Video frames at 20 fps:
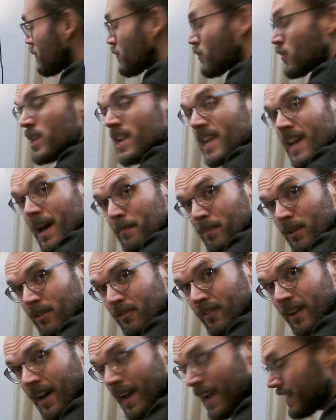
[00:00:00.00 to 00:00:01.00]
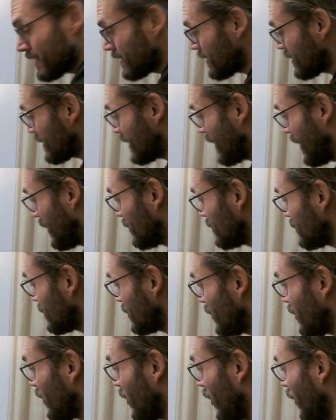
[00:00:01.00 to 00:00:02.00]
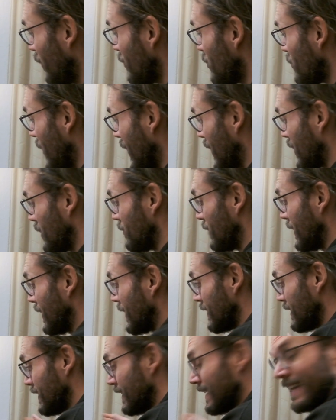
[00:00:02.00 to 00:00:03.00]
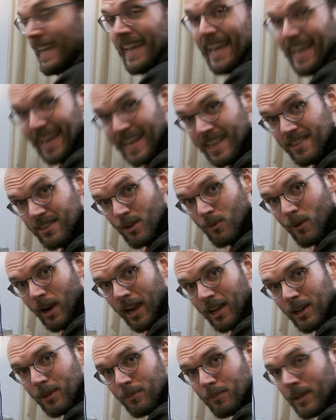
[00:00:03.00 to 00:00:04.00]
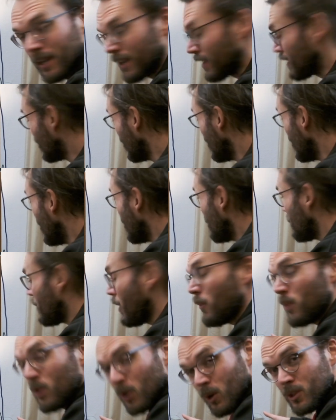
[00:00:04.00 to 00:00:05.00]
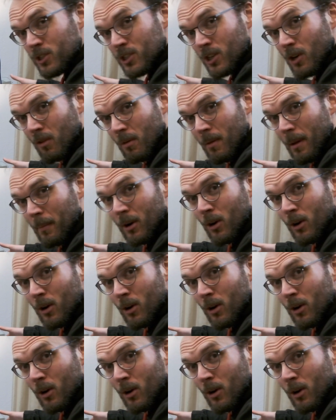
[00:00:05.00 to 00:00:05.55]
preamplifying the sound of the record player in the record player. But we also, remember,